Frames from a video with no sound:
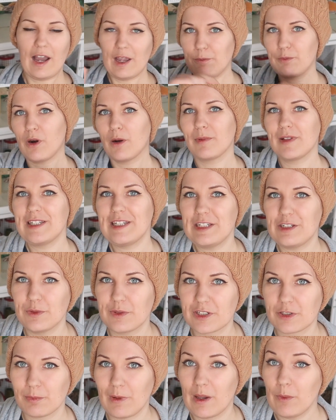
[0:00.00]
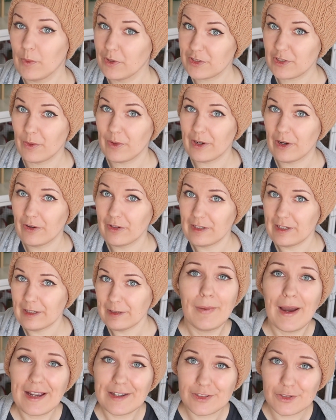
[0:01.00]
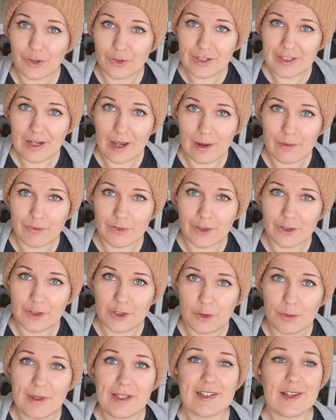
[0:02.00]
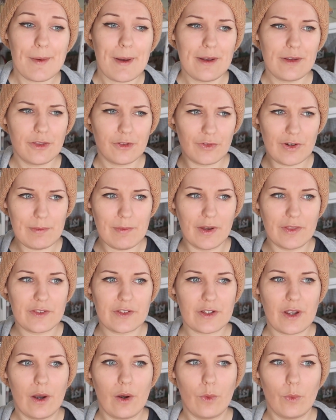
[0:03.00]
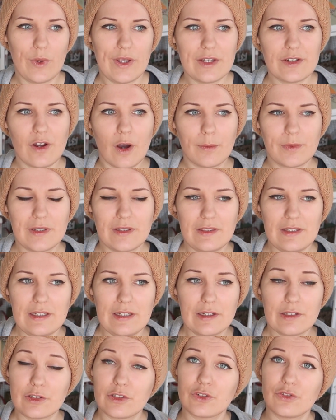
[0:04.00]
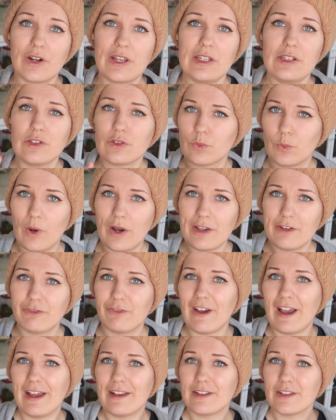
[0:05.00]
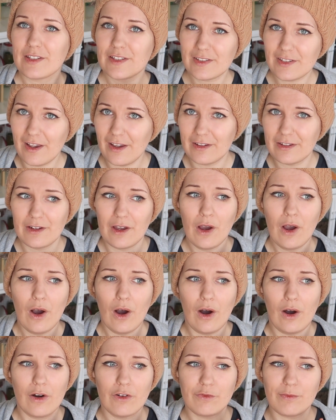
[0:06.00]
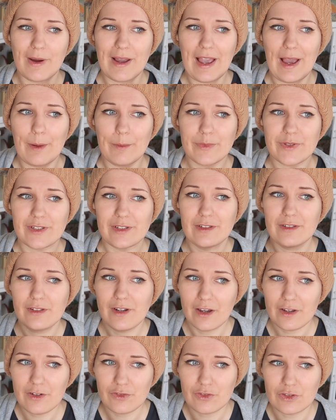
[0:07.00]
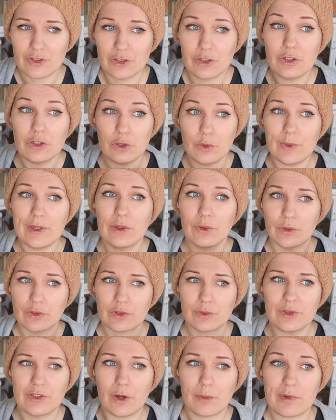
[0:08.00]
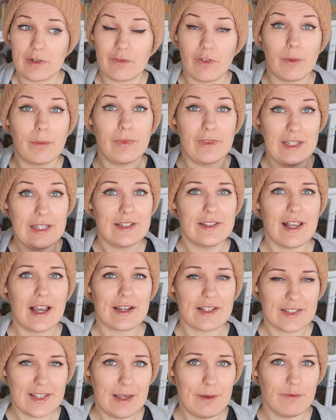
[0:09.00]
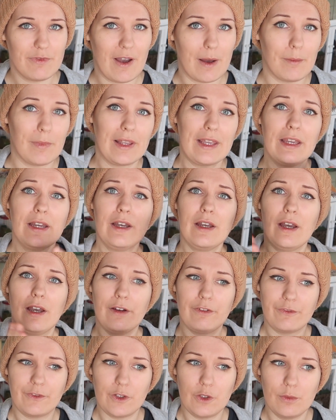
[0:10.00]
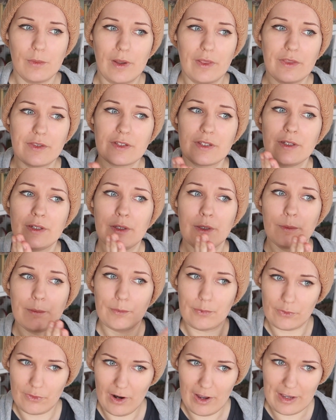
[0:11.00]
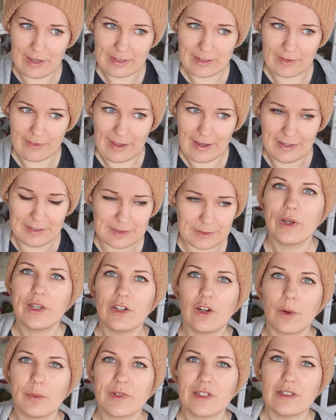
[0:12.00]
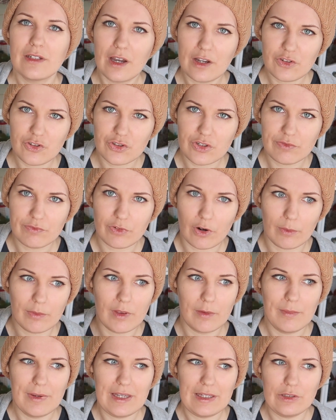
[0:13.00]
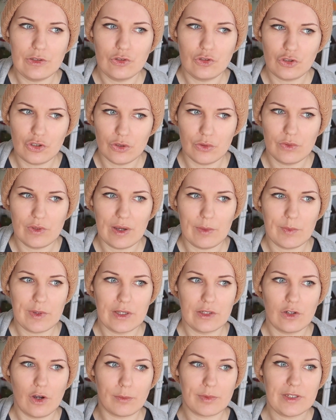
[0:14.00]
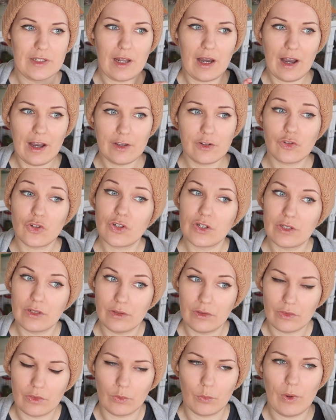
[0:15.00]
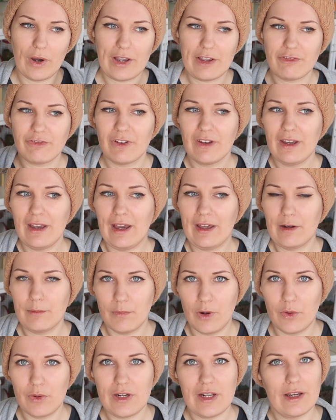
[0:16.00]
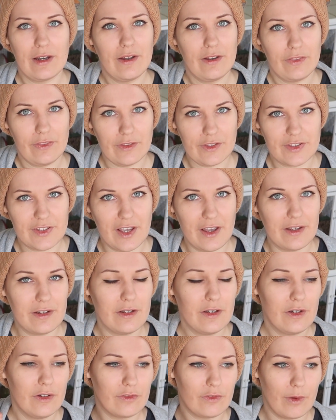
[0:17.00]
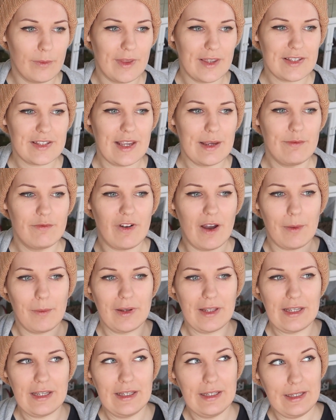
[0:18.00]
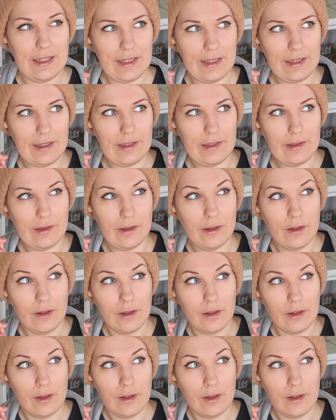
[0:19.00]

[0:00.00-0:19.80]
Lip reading: I probably need to explain what's going on here. Backstory time for the newbies. About 3 months ago, we adopted the estranged wife and son of my hamster Nitrogen, who we also adopted from the exact same family a few months prior to that. We adopted Nitrogen from them in June, and we adopted Hydrogen, the wife, and Ammonia, the son, from that same family in